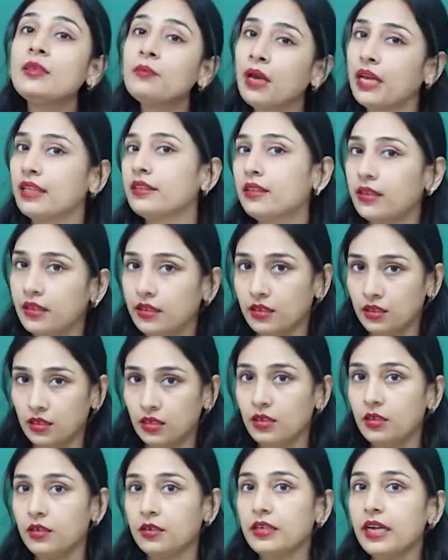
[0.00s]
method,
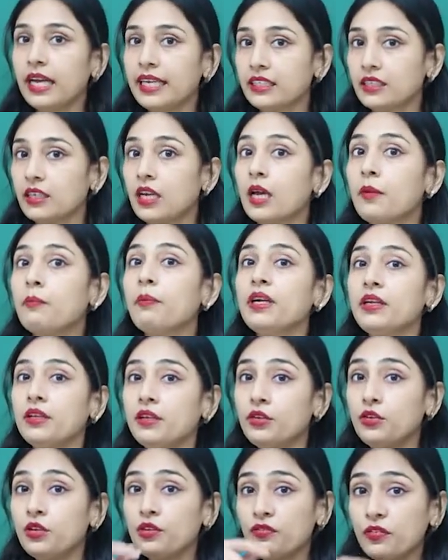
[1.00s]
right? But
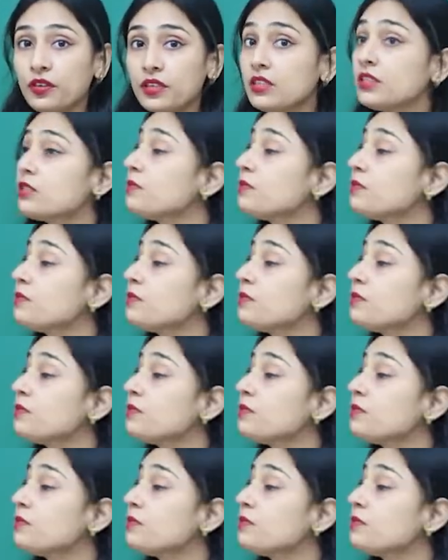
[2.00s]
if it is